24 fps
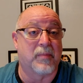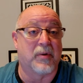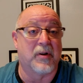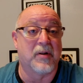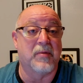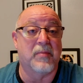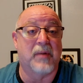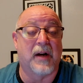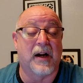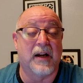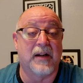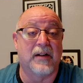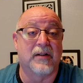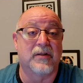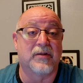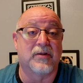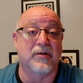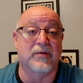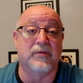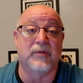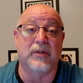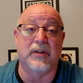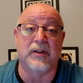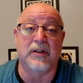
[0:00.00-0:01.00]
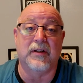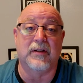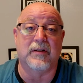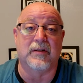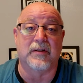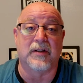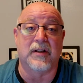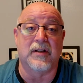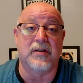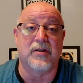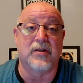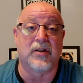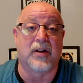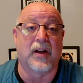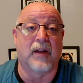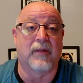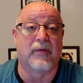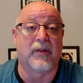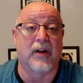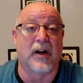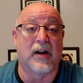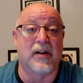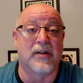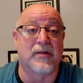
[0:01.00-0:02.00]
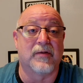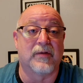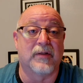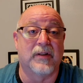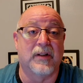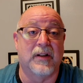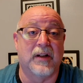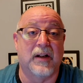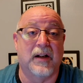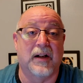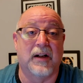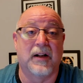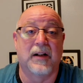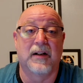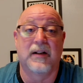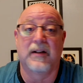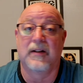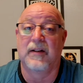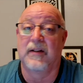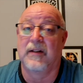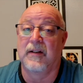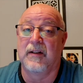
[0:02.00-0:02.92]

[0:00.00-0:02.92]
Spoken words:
Pre-buy your souvenirs. Get your gift cards for the year.